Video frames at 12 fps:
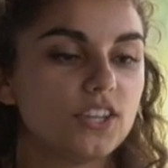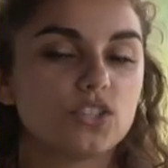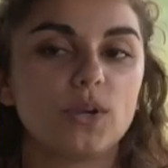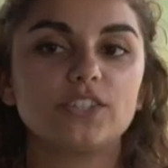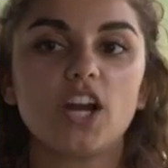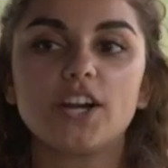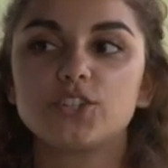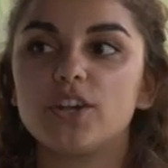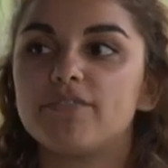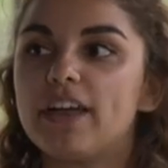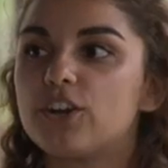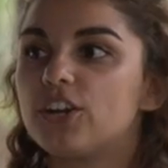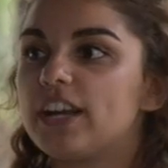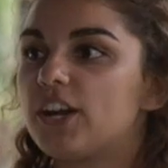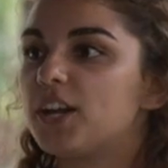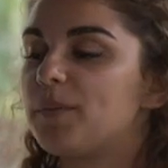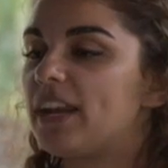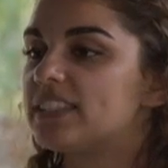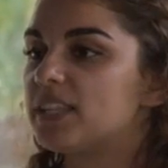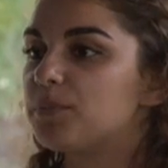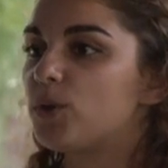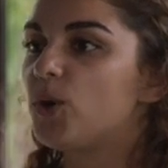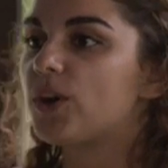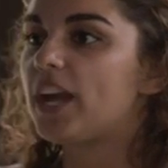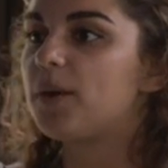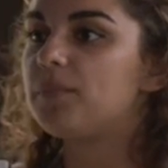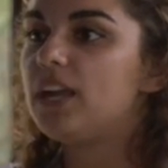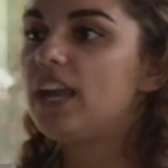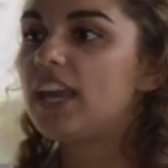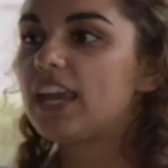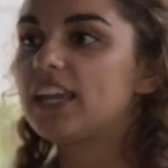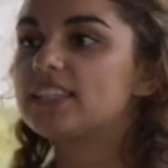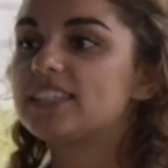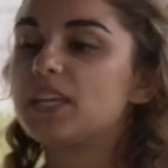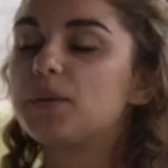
So our Doctor of Veterinary Medicine program is